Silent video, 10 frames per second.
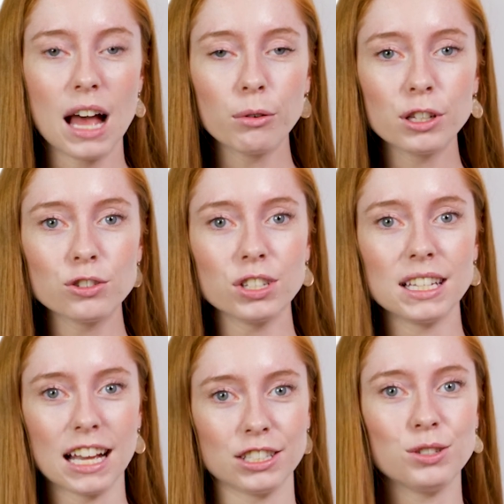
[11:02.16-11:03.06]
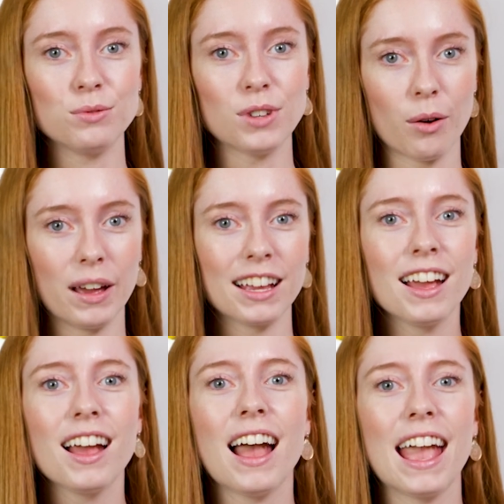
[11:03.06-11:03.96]
That will usually get you going
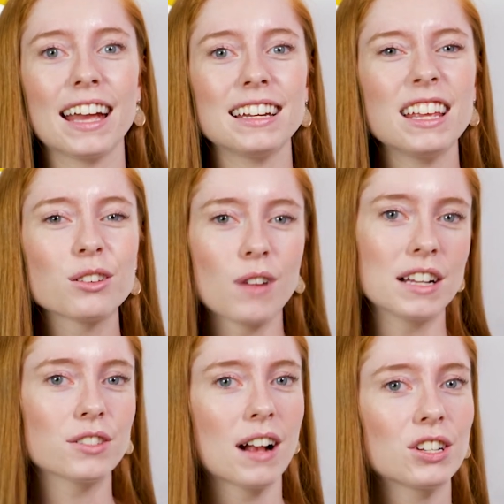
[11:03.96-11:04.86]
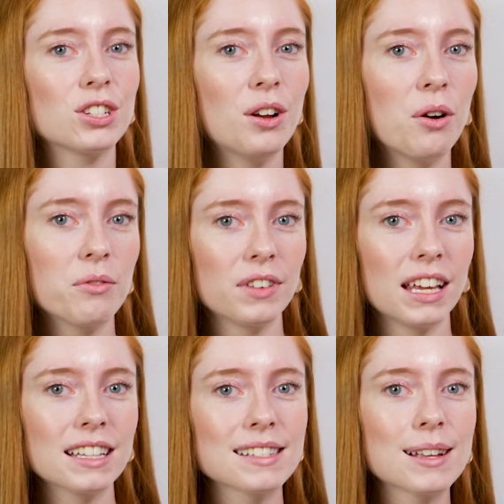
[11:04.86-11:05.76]
and in the right direction,
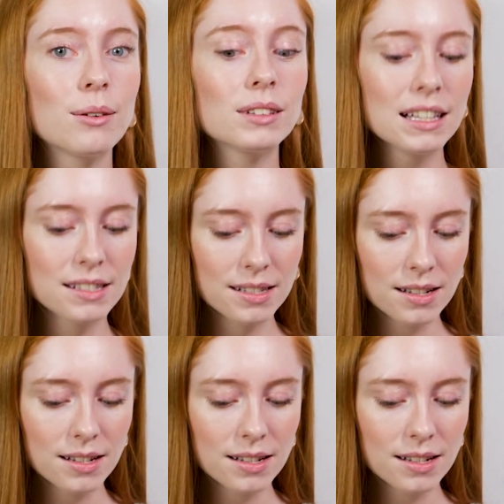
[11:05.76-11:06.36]
hopefully. So let's